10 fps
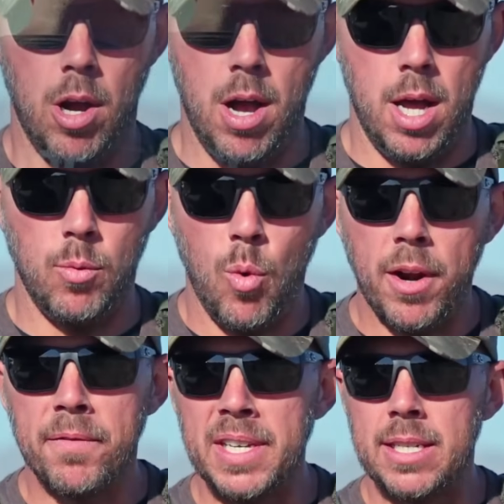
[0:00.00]
on
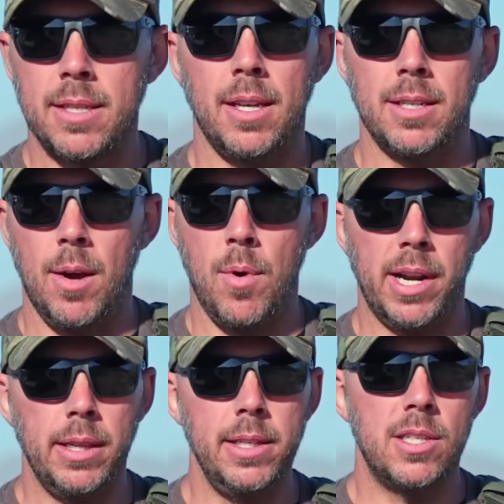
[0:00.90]
one of these things. I
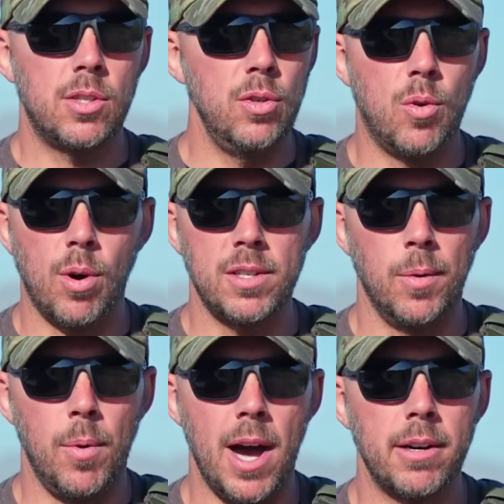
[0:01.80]
want at least 2 quarts
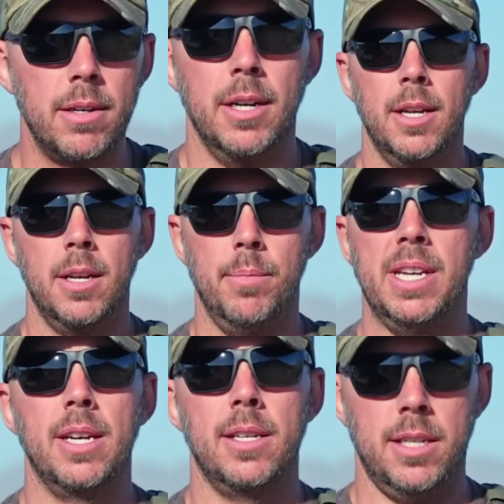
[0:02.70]
of water,
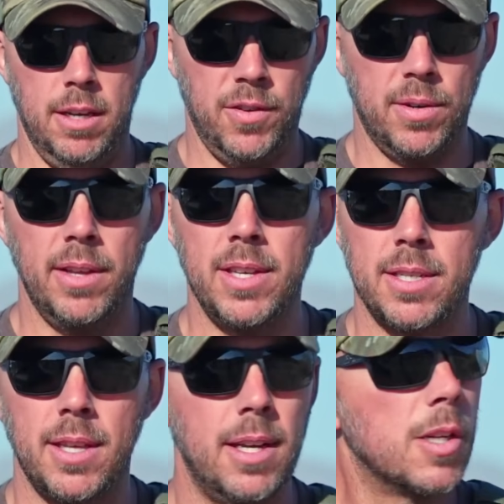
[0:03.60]
because if you're in this thing,